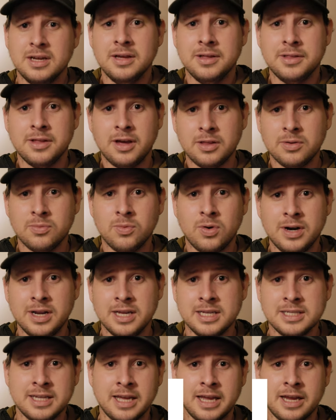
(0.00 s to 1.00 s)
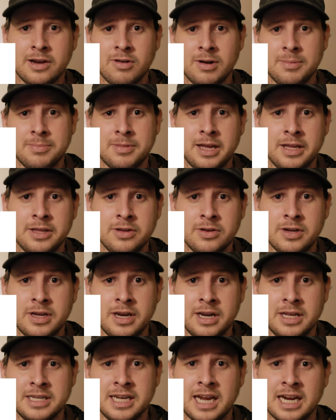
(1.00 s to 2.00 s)
The other one is a grip that you
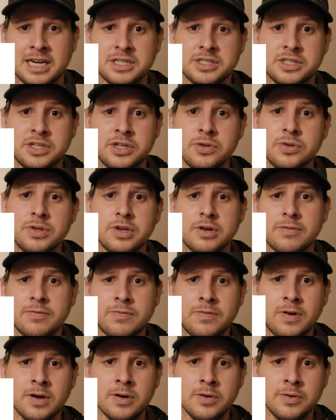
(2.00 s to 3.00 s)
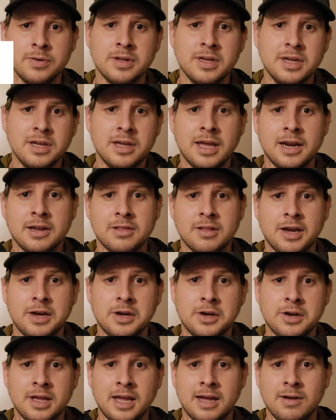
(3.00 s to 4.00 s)
can attach to your phone and allow
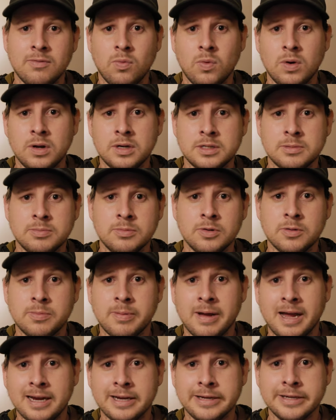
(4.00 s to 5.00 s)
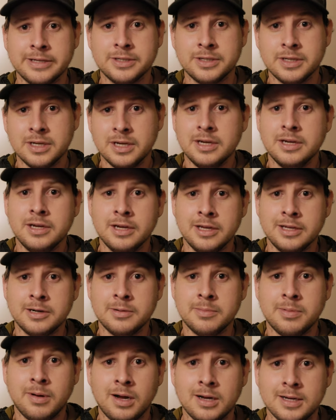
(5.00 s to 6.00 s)
you to have one smooth package in
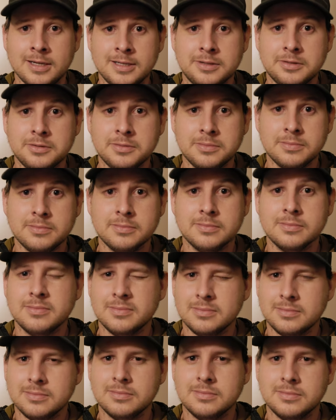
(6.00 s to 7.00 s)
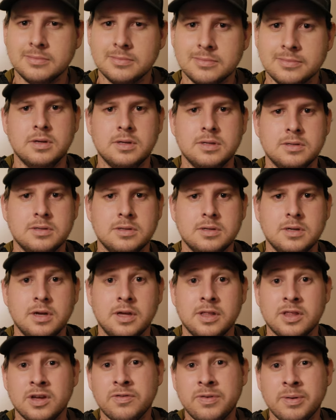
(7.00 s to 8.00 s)
your pockets.
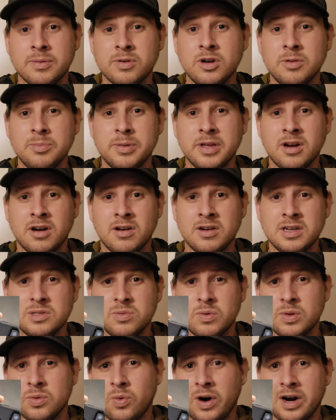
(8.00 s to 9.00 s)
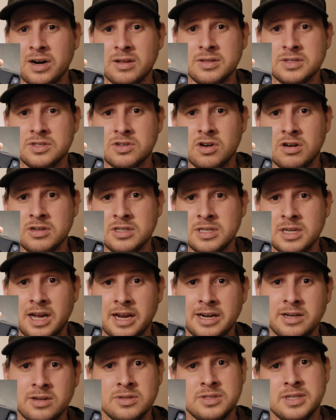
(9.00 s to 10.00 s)
Though if I'm going to be honest, with wireless charging,
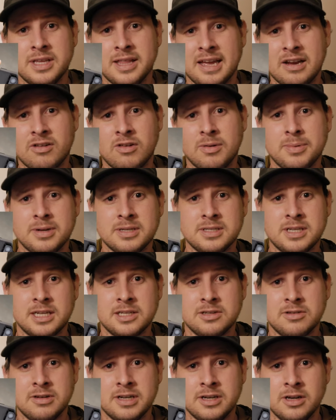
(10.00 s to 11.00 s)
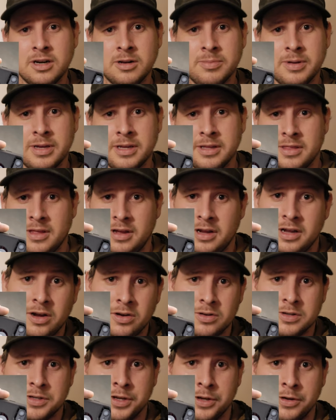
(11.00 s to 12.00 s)
I don't see that grip accessory going to be the
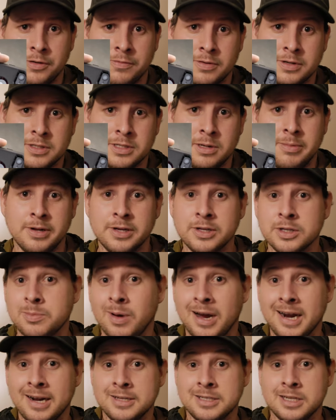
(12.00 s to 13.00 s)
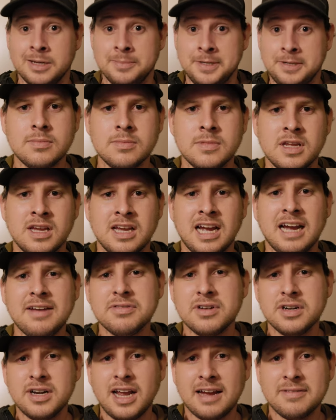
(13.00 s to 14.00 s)
go-to for somebody who's buying a Summit.
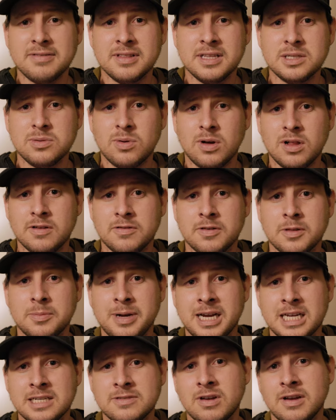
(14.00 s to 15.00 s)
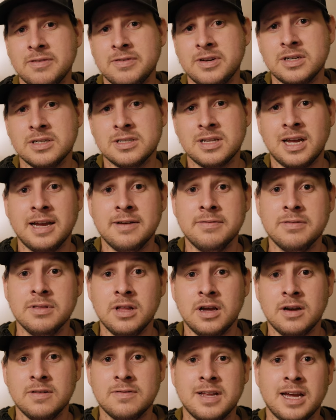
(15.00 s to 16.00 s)
After having this wallet for the past 5 years, I have
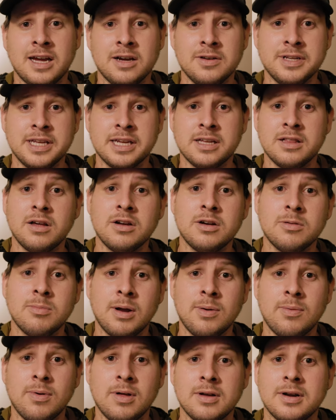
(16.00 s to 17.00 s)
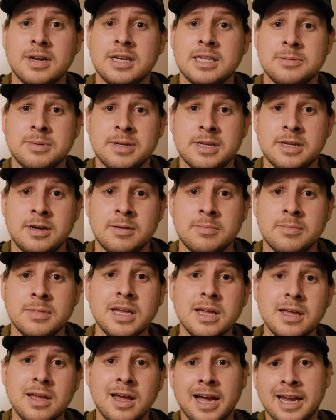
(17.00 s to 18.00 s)
loved how decluttered my wallet has become.
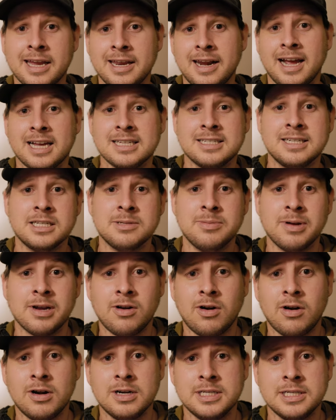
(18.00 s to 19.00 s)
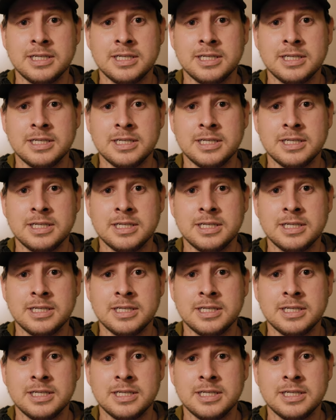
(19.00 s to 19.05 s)
I can access my cards